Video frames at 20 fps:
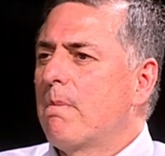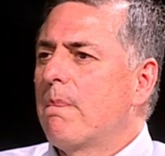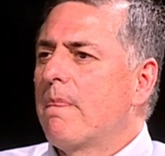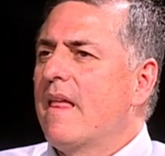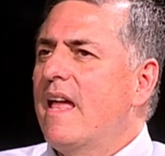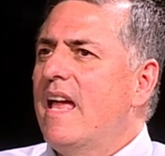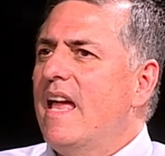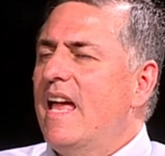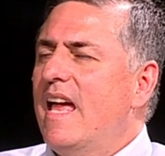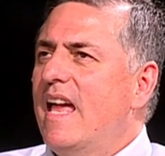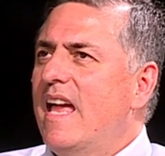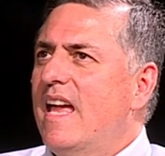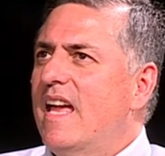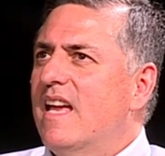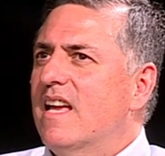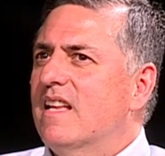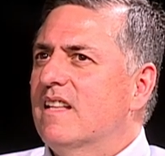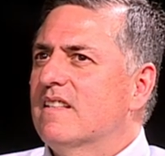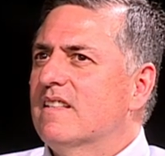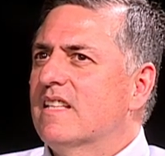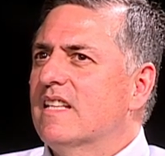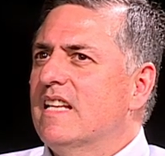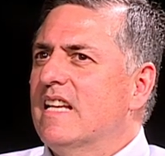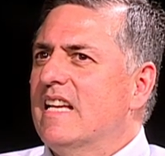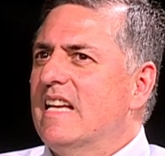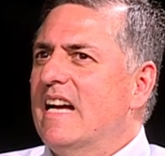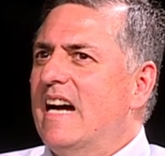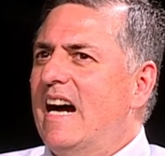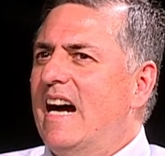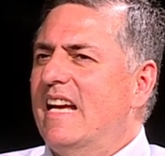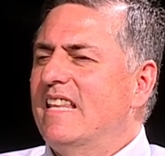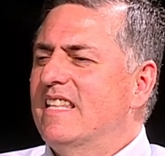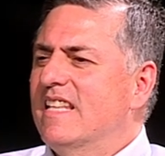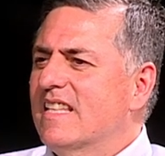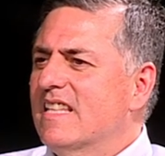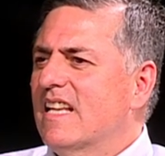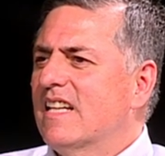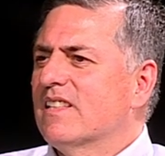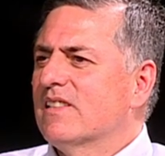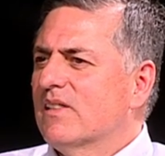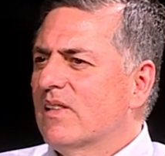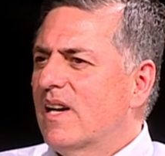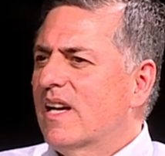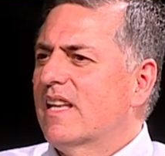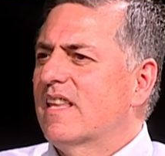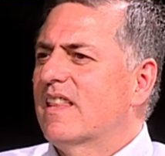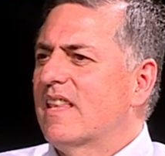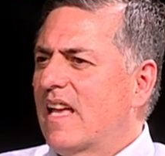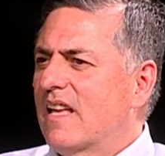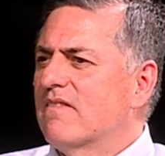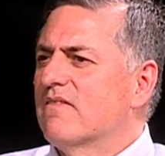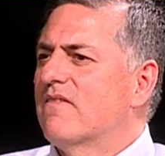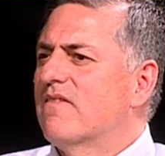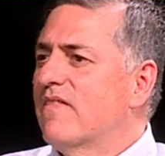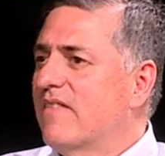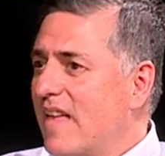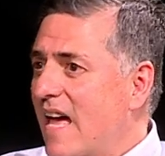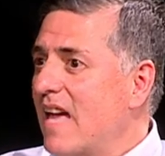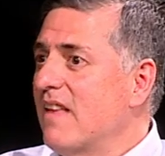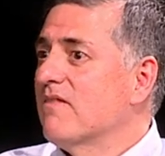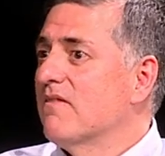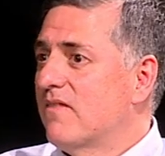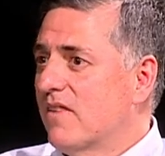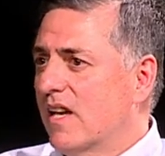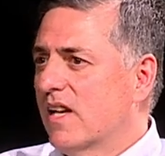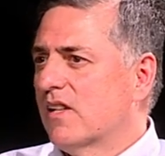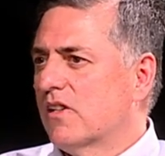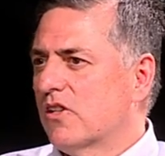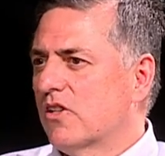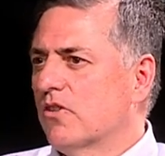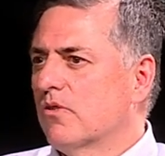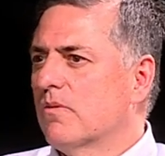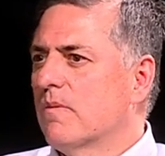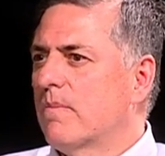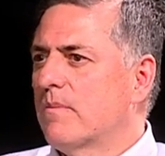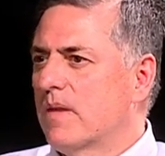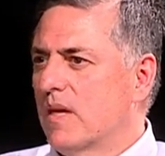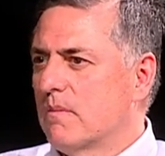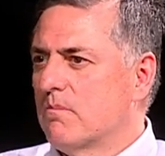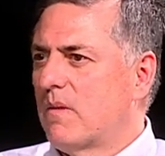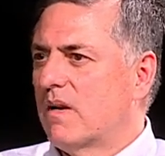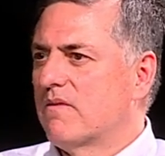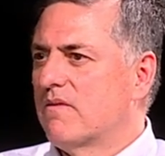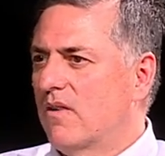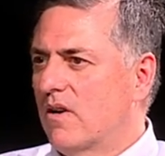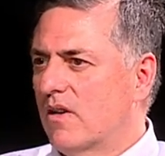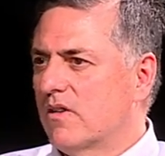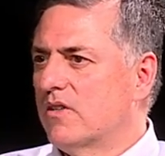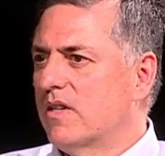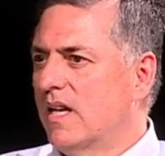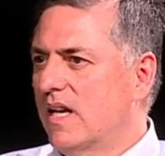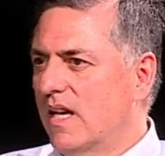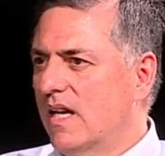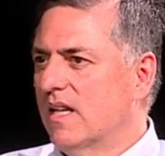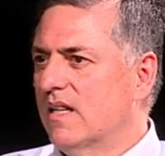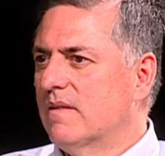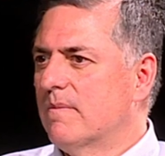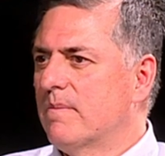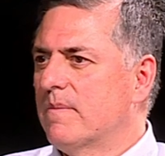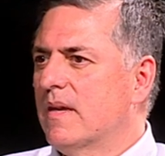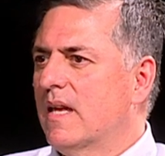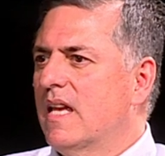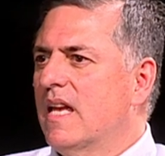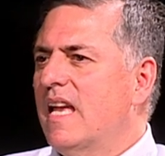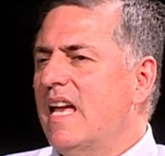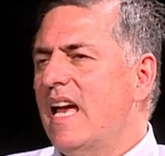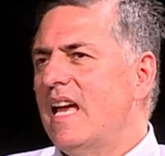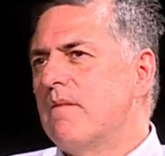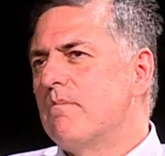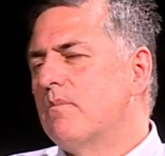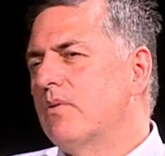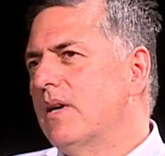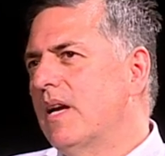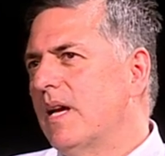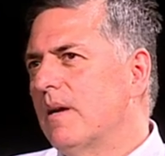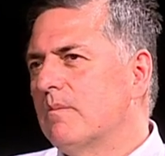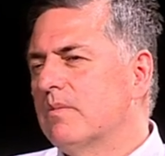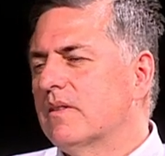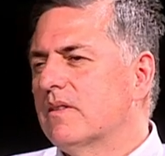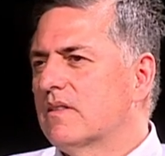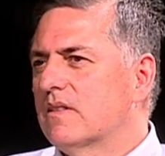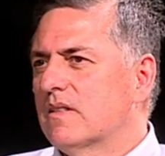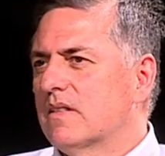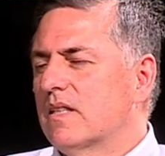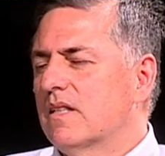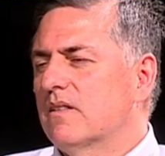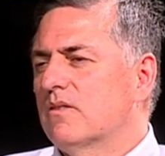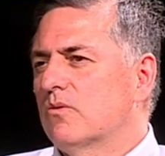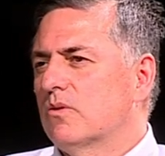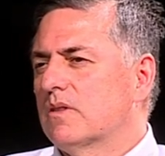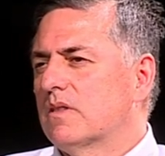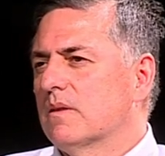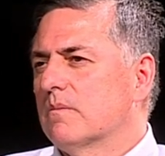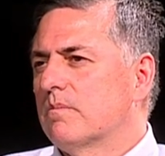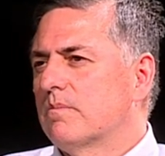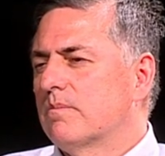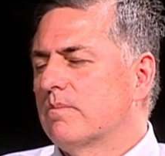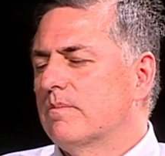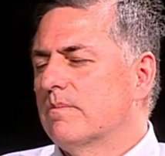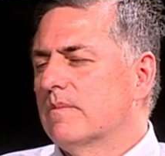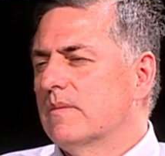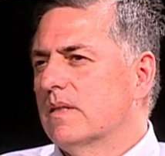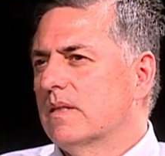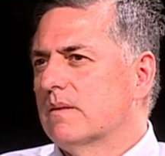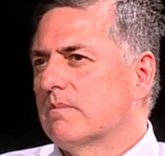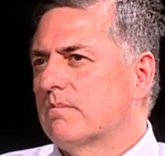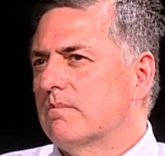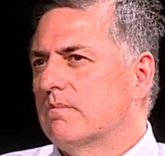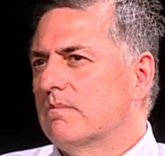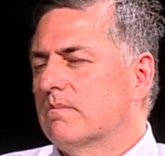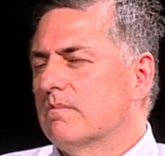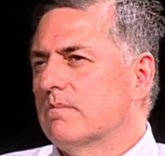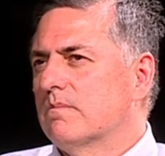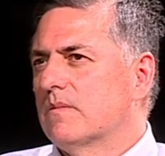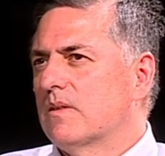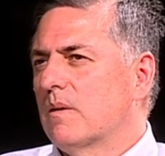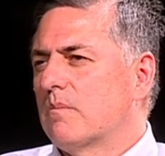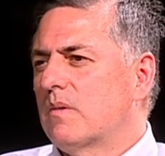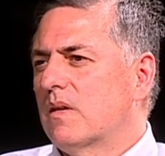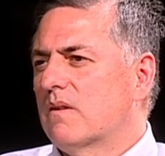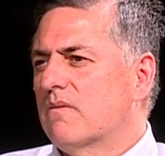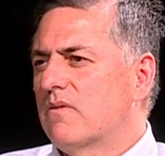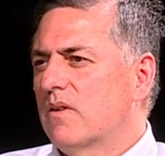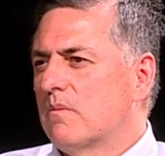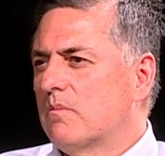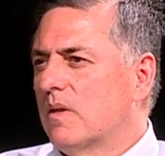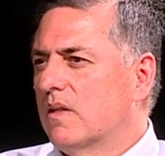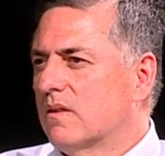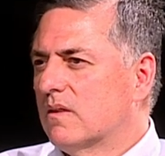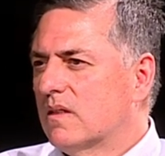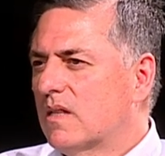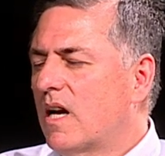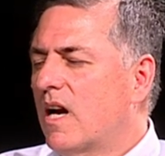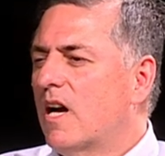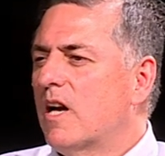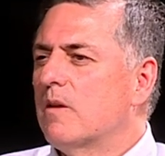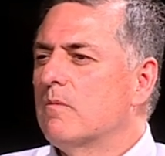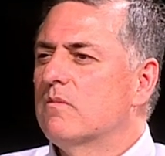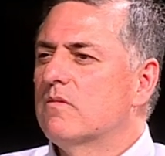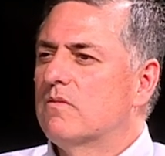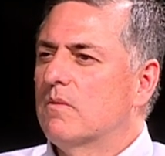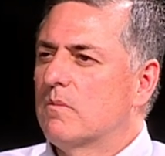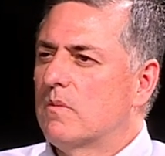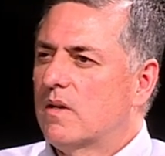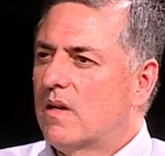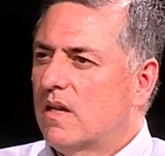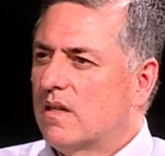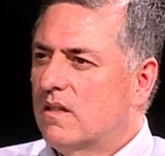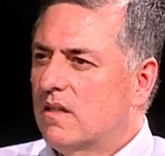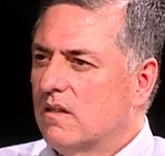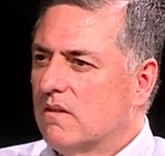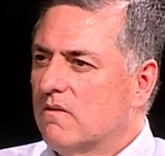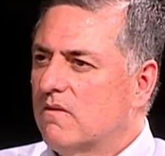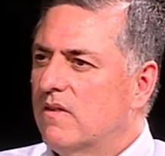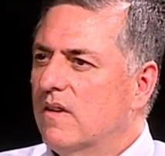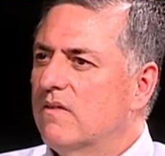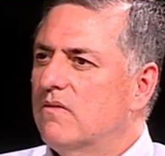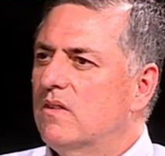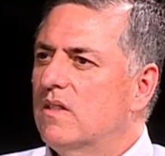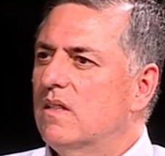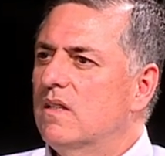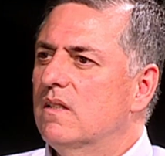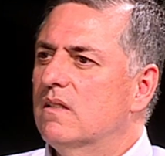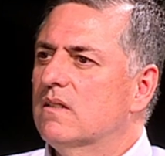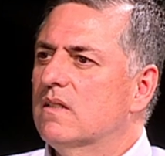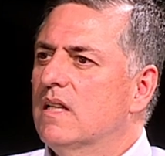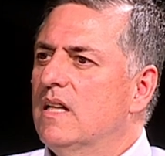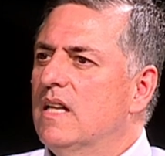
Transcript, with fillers: mm-hmm. and I did not like that that value that mm-hmm. my father had, mm-hmm. and perhaps it it was a, a something from his times from the 1950s